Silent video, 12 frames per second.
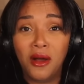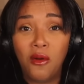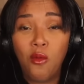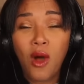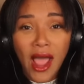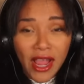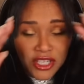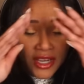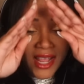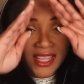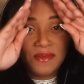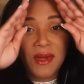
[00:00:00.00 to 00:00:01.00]
Why should
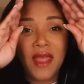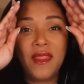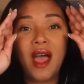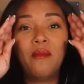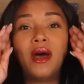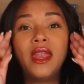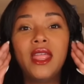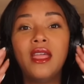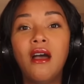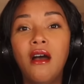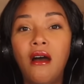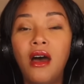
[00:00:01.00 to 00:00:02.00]
he spend that money
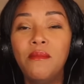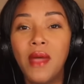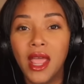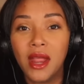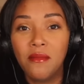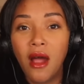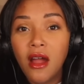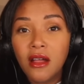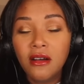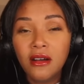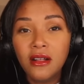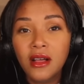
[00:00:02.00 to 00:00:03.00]
on Meghan
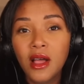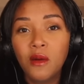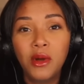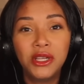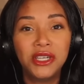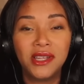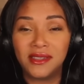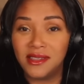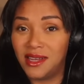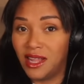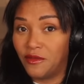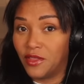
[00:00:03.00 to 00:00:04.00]
Markle when she doesn't
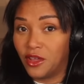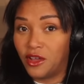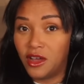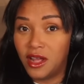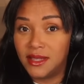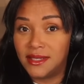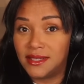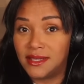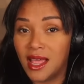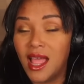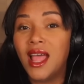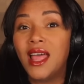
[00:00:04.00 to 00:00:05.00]
deliver the goods?
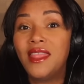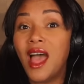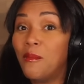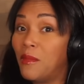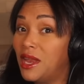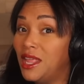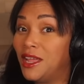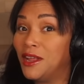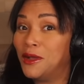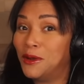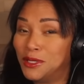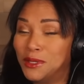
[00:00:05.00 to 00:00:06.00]
That money can
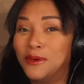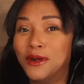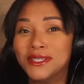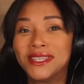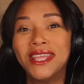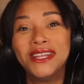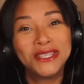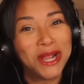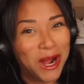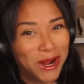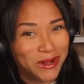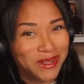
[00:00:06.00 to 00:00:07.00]
go towards King
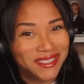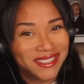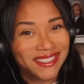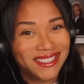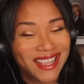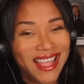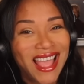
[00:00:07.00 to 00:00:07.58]
Charles.